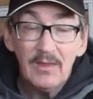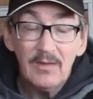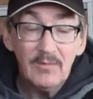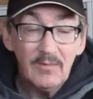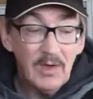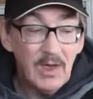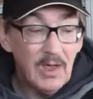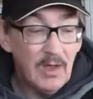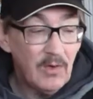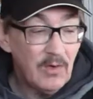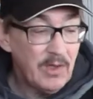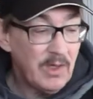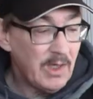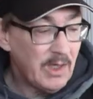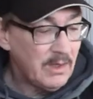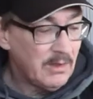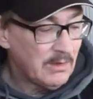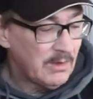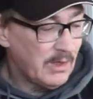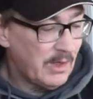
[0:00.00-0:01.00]
Well,
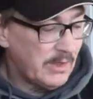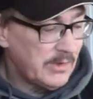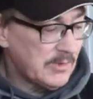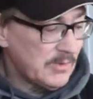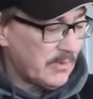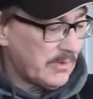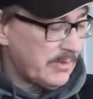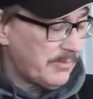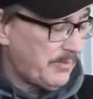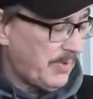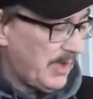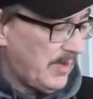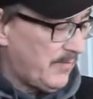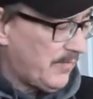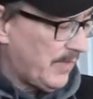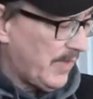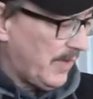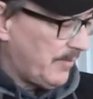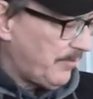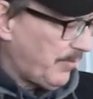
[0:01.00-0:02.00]
okay, I sort of paid
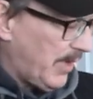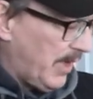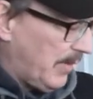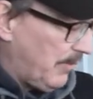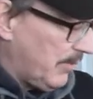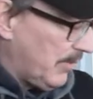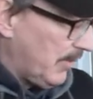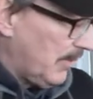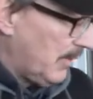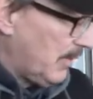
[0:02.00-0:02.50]
for that pipe,